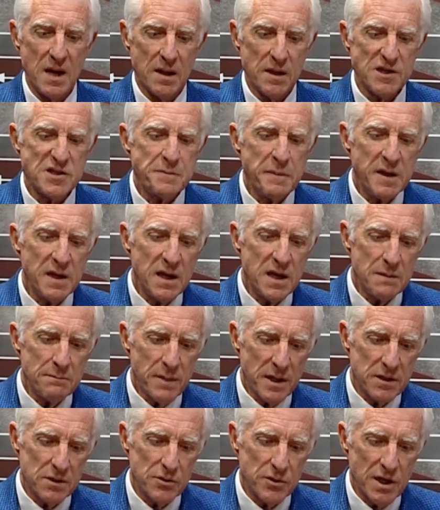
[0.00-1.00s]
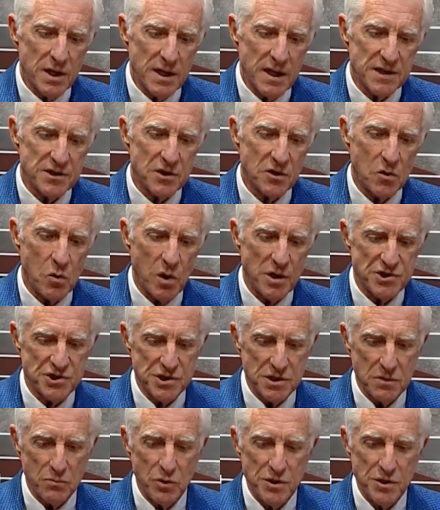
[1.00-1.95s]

Let's begin by looking at the question.